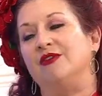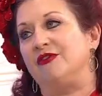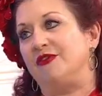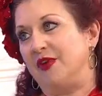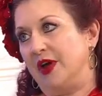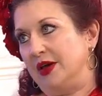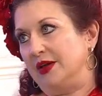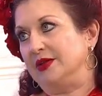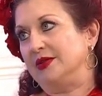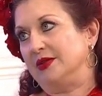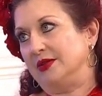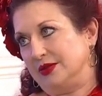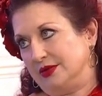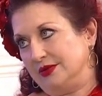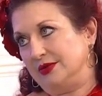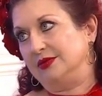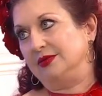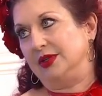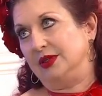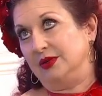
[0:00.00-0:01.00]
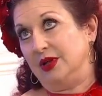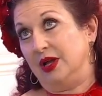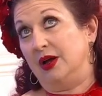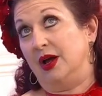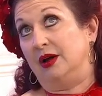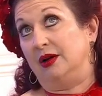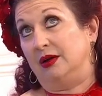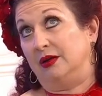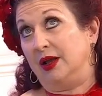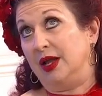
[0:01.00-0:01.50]
fun,
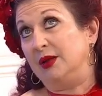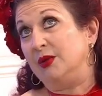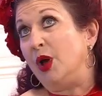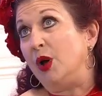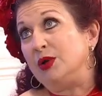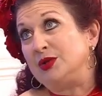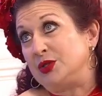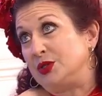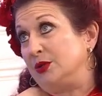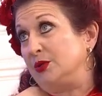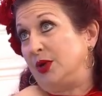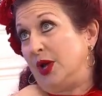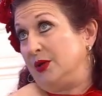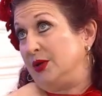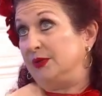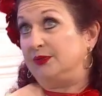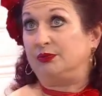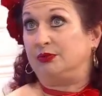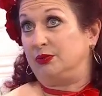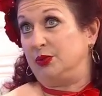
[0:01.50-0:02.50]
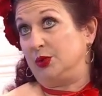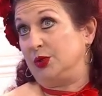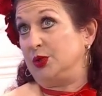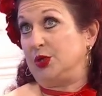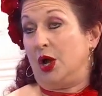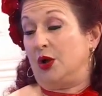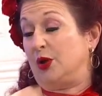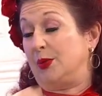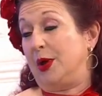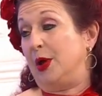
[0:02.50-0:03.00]
uh, and also kind of
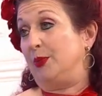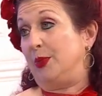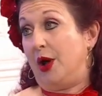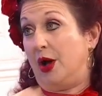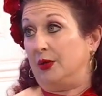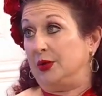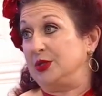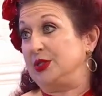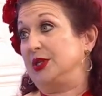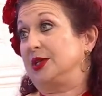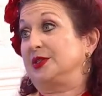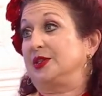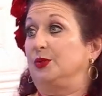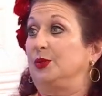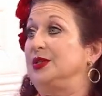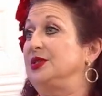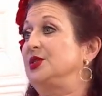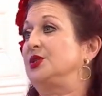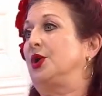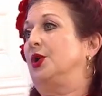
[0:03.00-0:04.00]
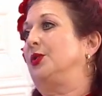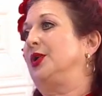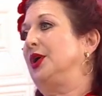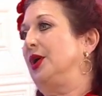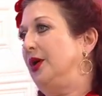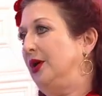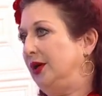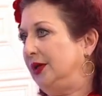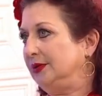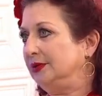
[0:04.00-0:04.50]
talk about politics and what's going
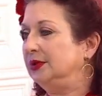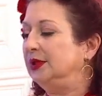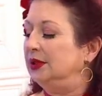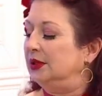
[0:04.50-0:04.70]
on